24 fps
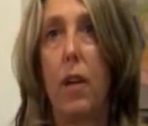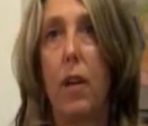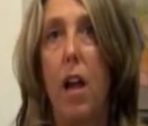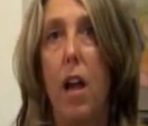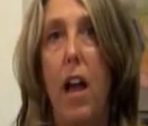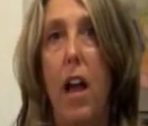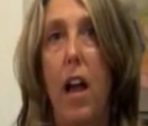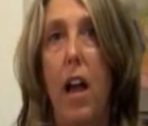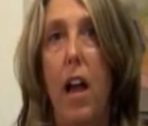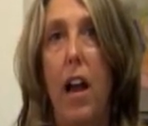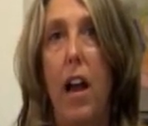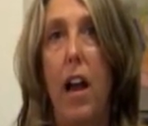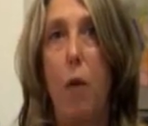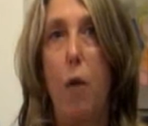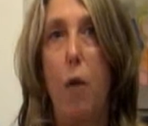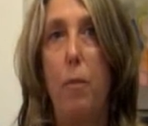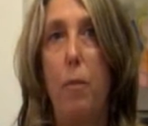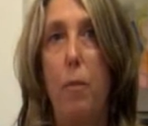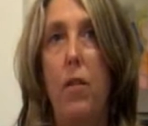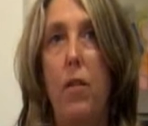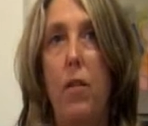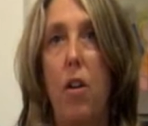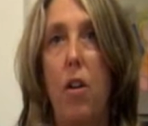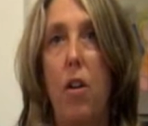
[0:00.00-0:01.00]
And I hope
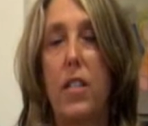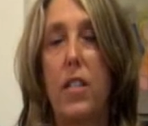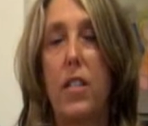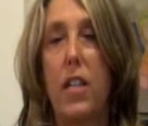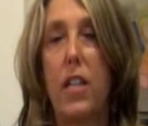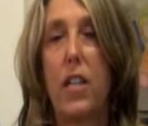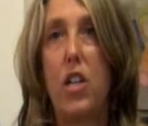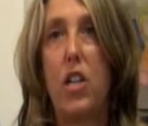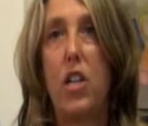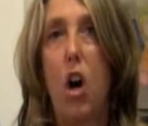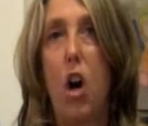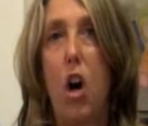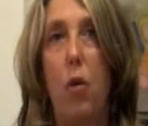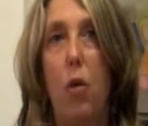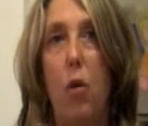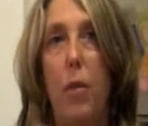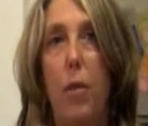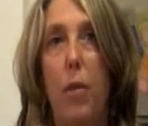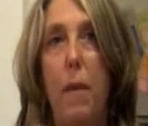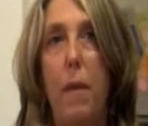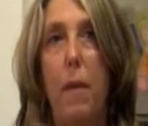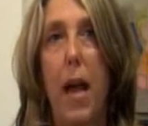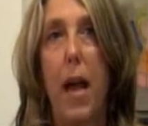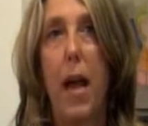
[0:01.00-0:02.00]
you notice I talk
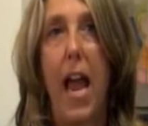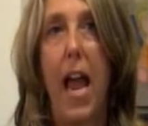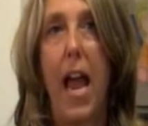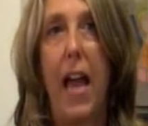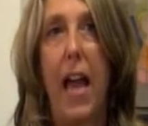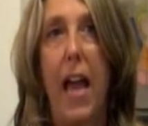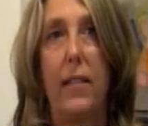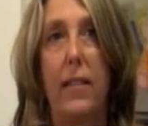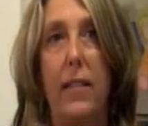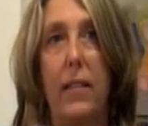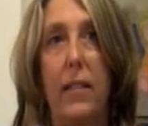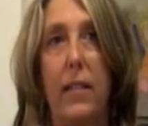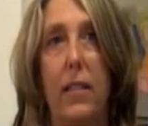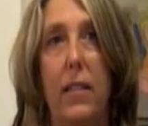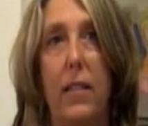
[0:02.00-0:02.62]
with my hands.